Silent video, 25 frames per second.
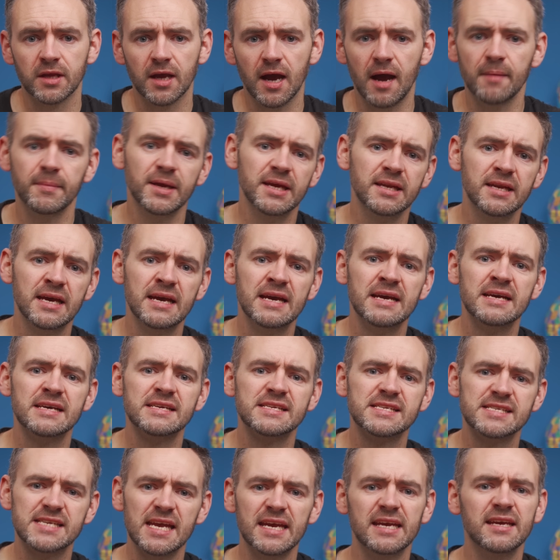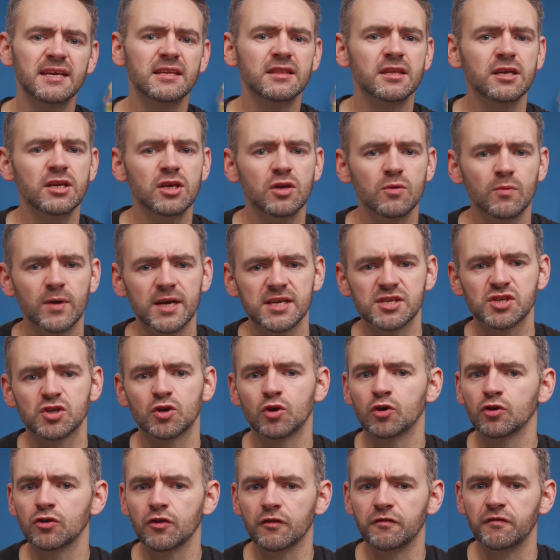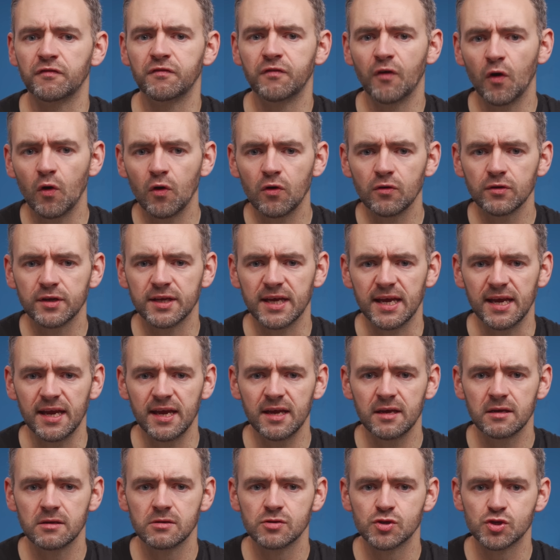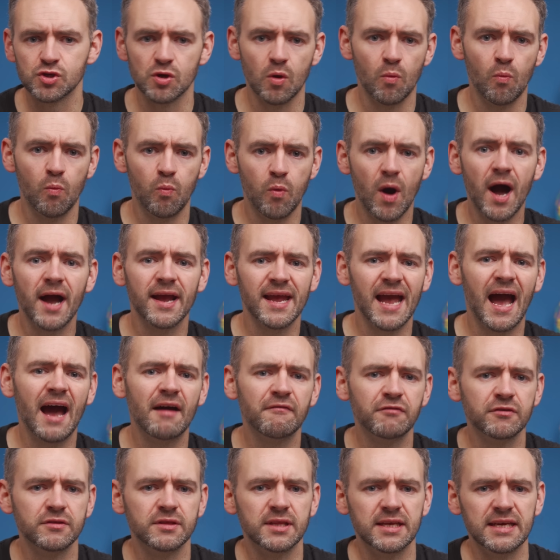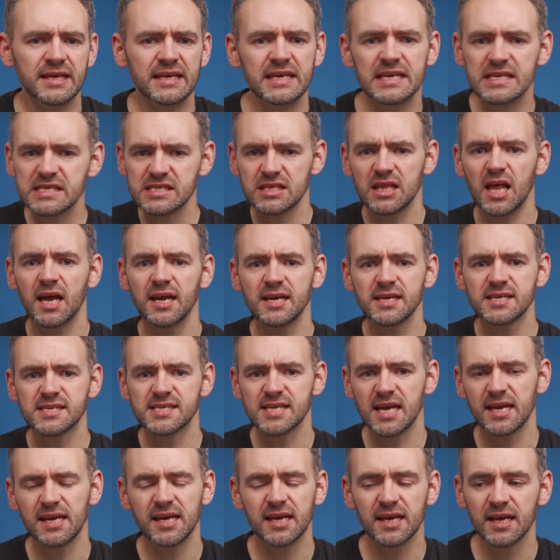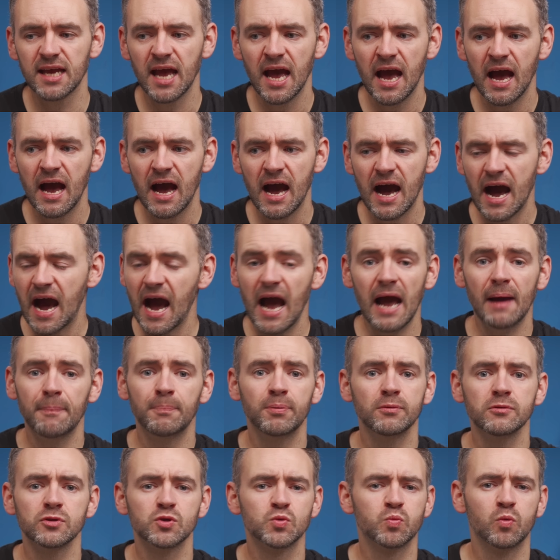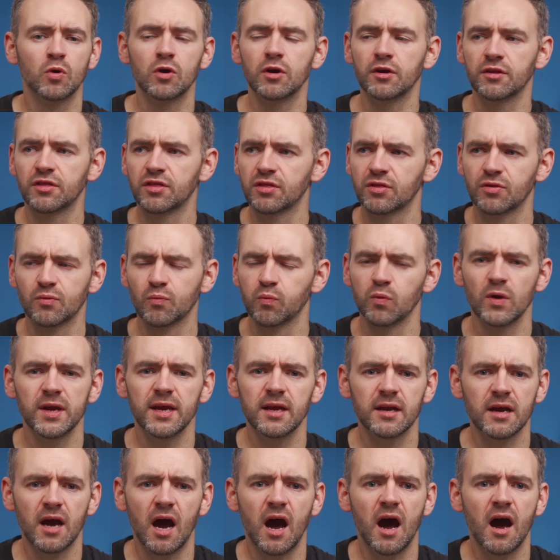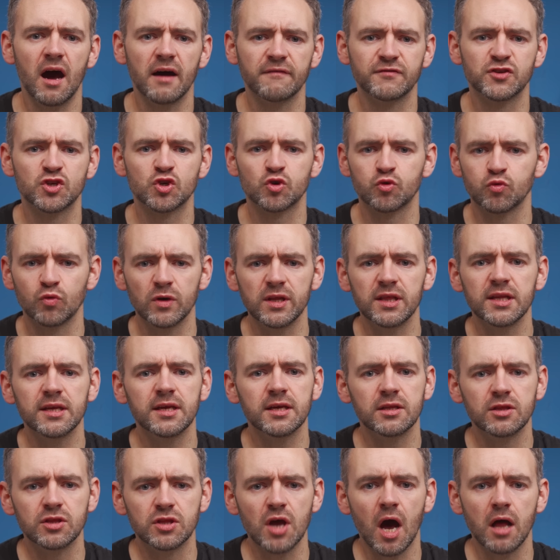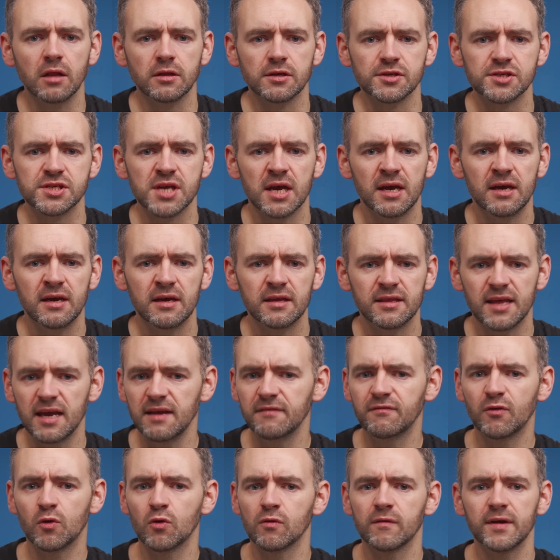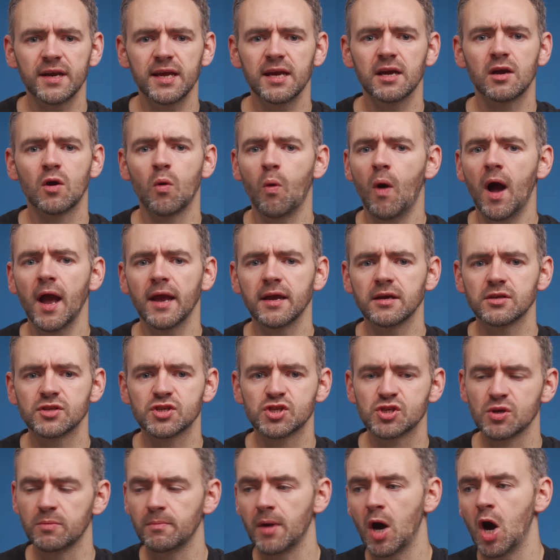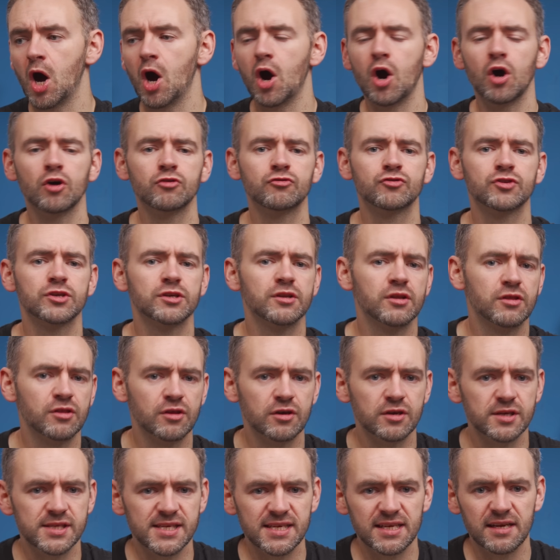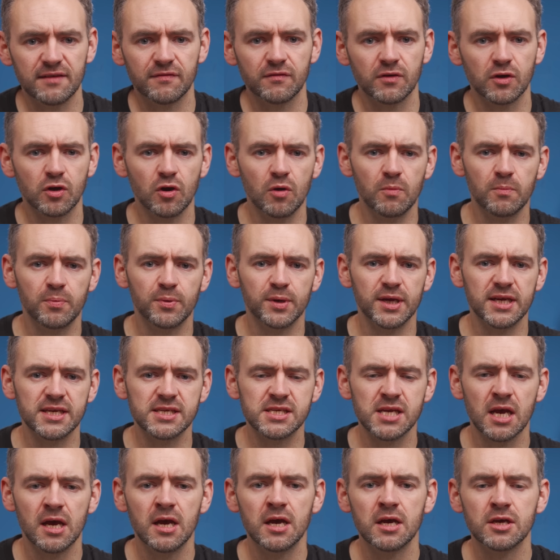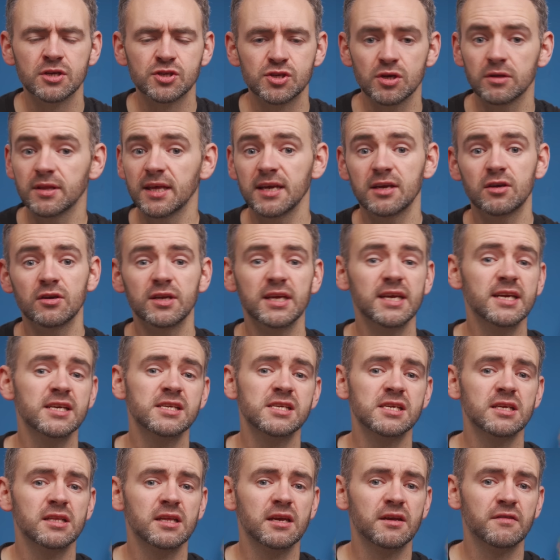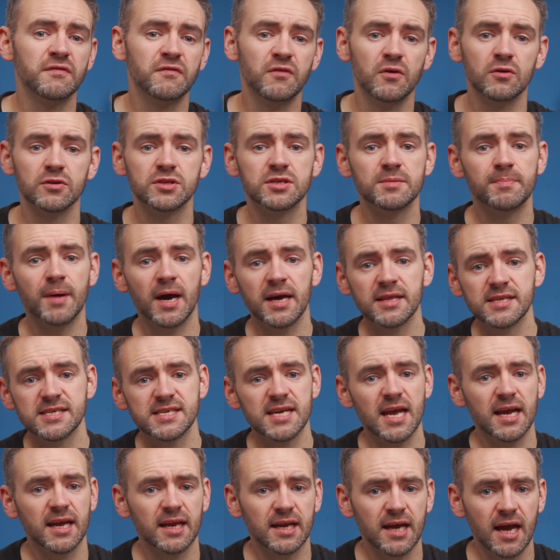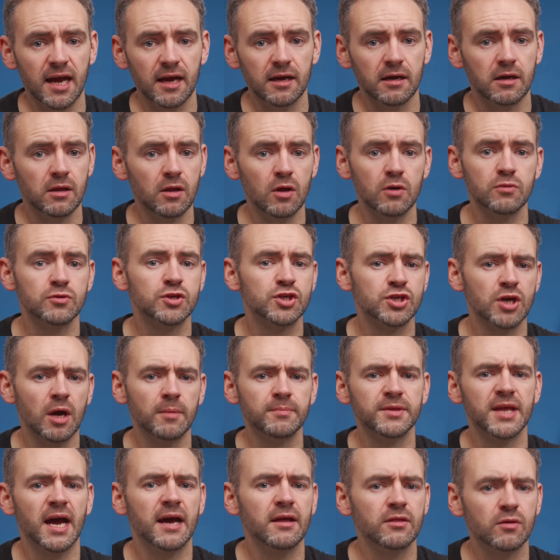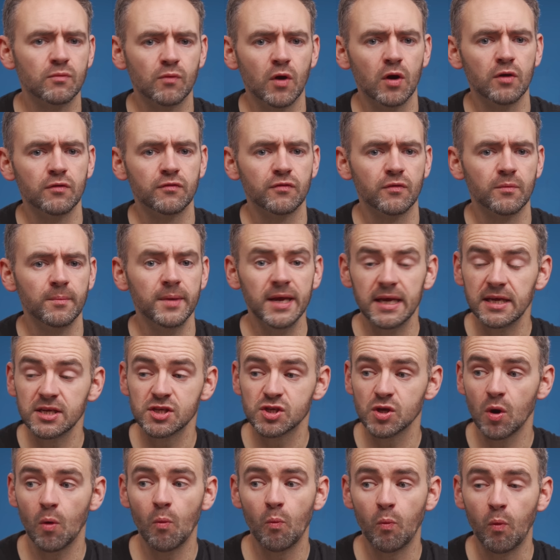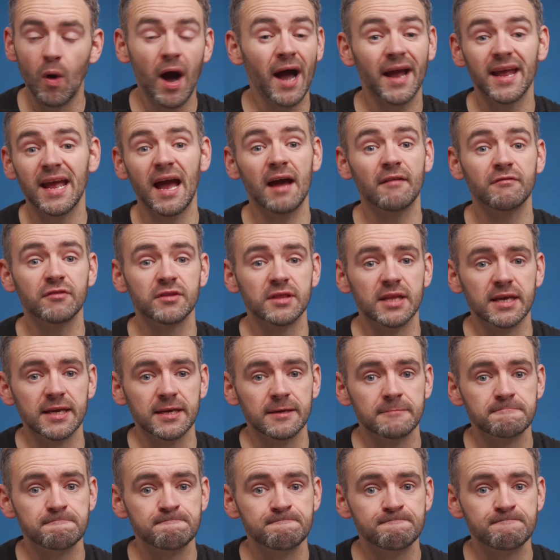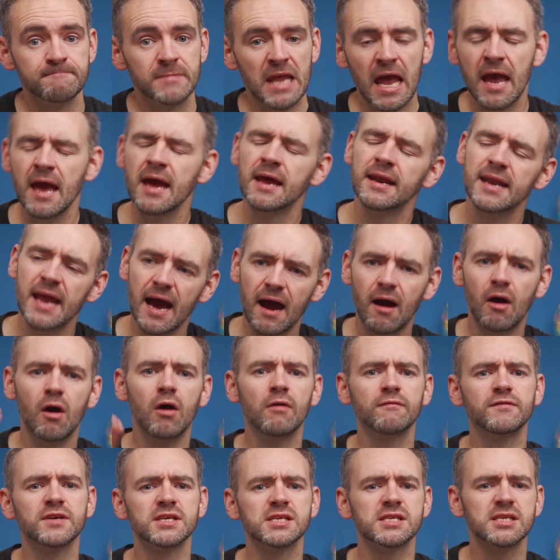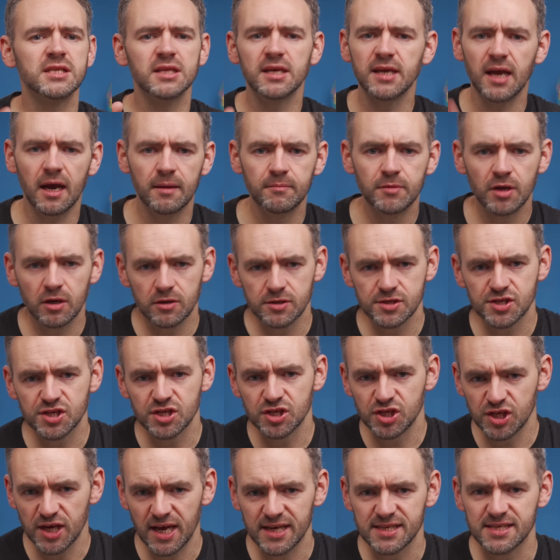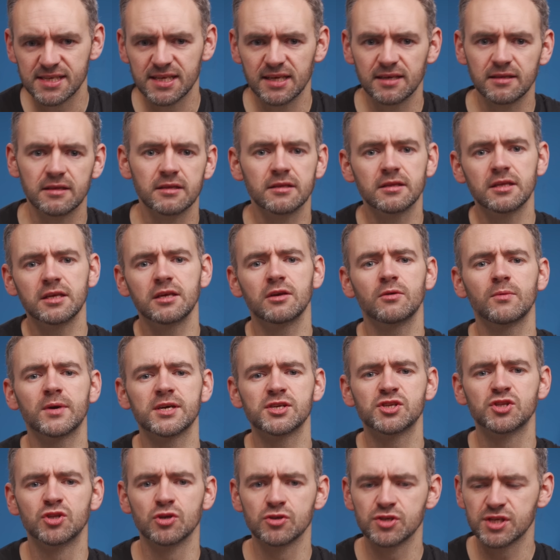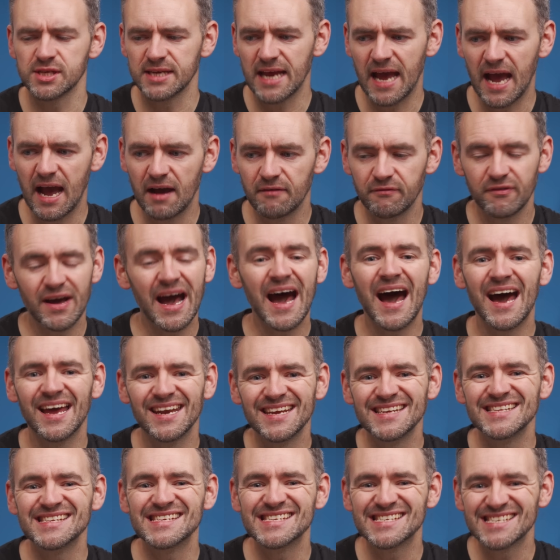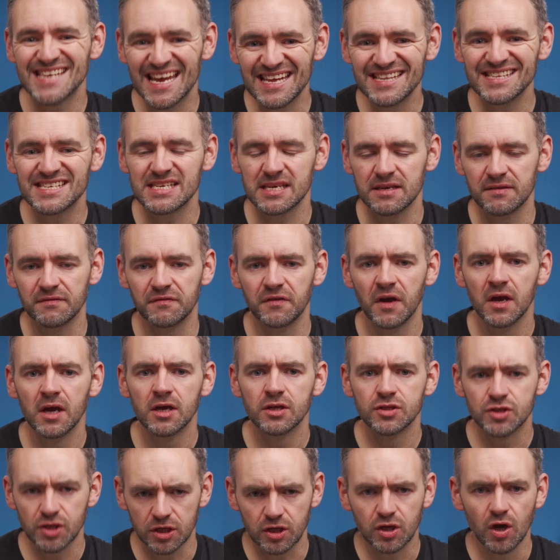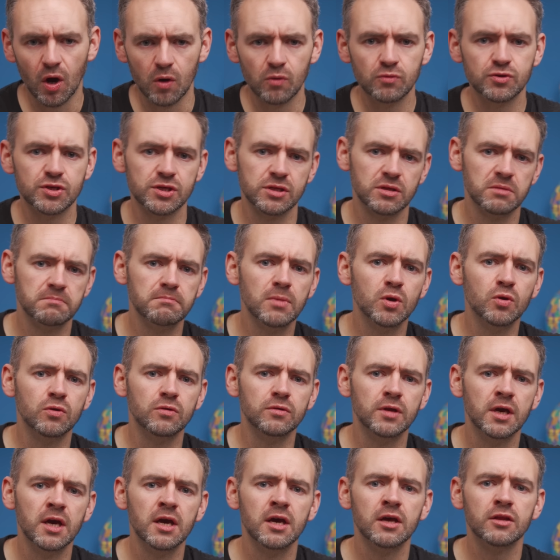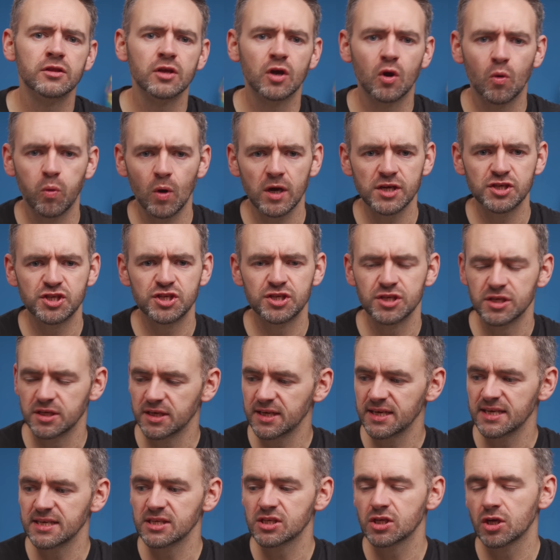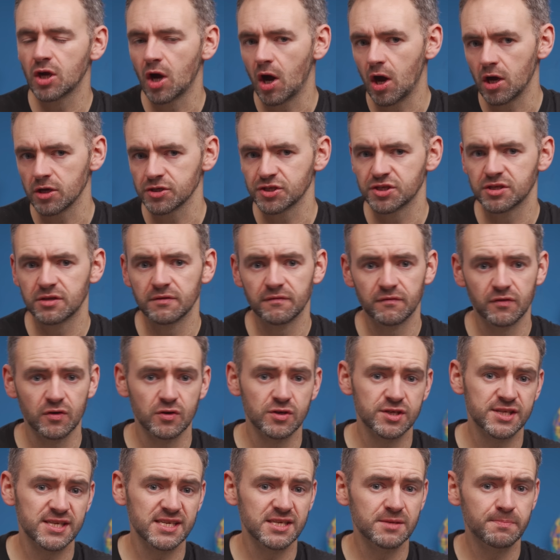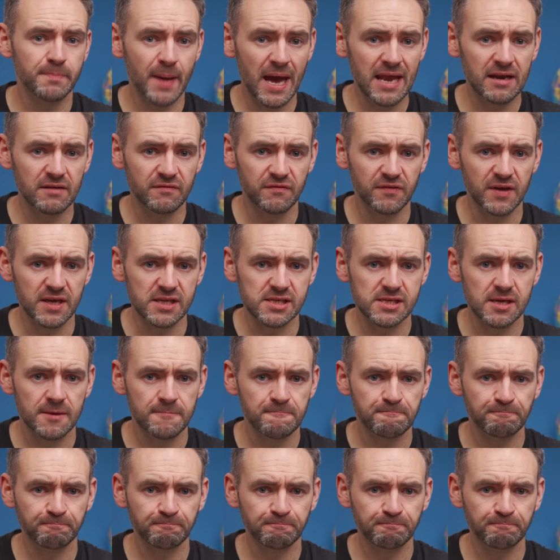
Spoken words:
I mean, saying the US could afford it, so why haven't they, is like saying Apple's worth $3.5 trillion. They've already acquired some 130 different companies, so they could easily afford to buy the second-hand clothes shop down the road from me, so why haven't they? Now, obviously, I'm not suggesting that the US doesn't have an incentive to go to the moon. The question is cost versus benefit.